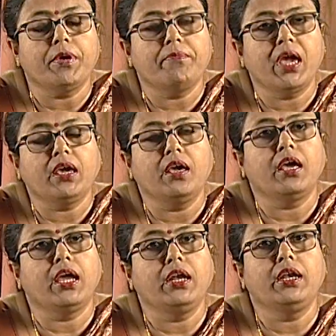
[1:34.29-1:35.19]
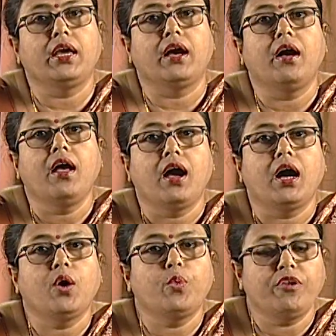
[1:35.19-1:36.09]
making India
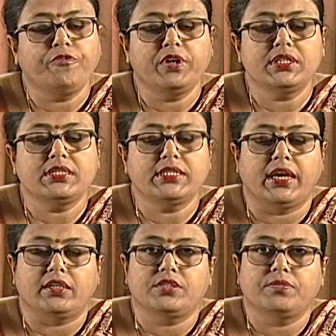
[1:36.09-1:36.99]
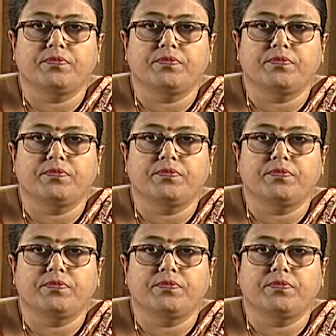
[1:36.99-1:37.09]
a welfare state.